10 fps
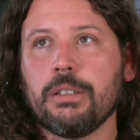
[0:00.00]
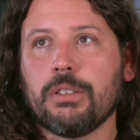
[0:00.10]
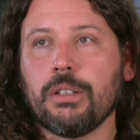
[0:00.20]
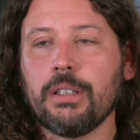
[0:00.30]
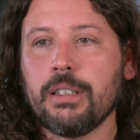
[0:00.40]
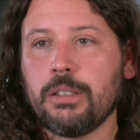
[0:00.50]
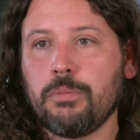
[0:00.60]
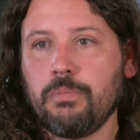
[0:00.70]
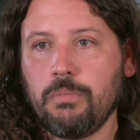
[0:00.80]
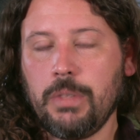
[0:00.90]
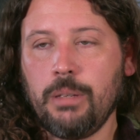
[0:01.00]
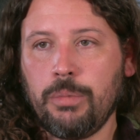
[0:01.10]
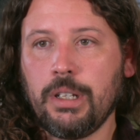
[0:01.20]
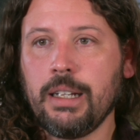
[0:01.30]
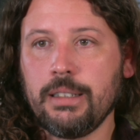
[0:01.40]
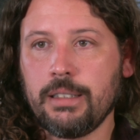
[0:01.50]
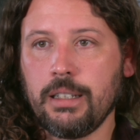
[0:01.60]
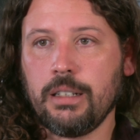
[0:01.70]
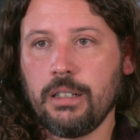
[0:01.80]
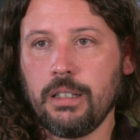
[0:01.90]
So this implies
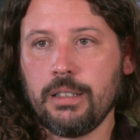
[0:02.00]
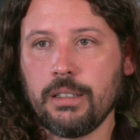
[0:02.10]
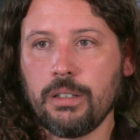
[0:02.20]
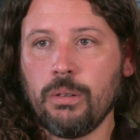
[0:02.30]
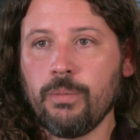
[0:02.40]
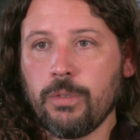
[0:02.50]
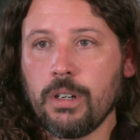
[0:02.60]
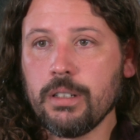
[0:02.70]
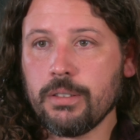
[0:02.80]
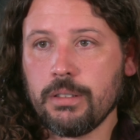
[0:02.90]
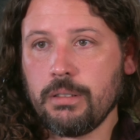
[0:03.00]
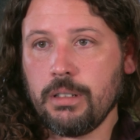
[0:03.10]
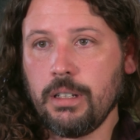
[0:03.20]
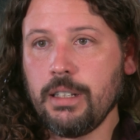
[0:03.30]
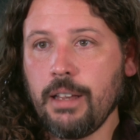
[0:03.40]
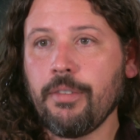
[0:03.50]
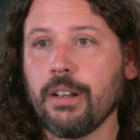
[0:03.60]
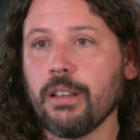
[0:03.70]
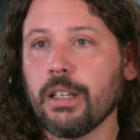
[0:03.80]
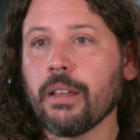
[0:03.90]
that this is home for us
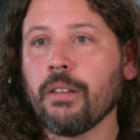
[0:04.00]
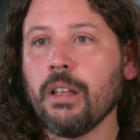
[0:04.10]
indefinitely.